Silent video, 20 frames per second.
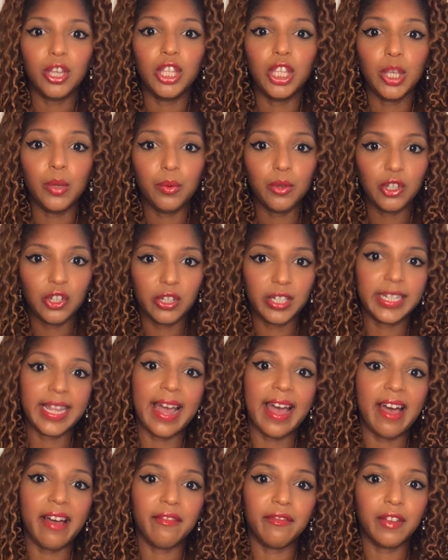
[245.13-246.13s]
you would just
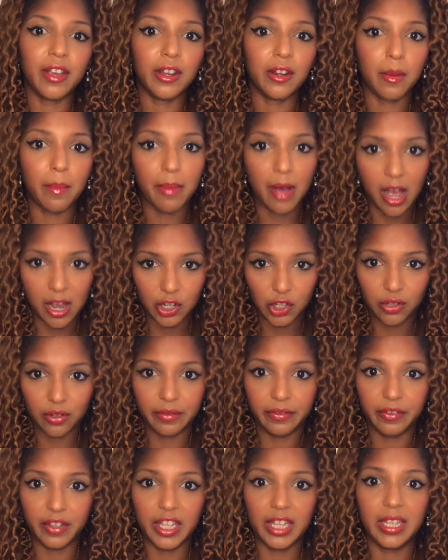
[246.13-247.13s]
have an
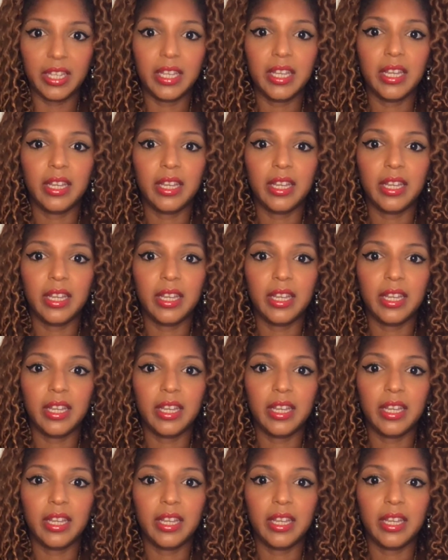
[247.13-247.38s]
apostrophe,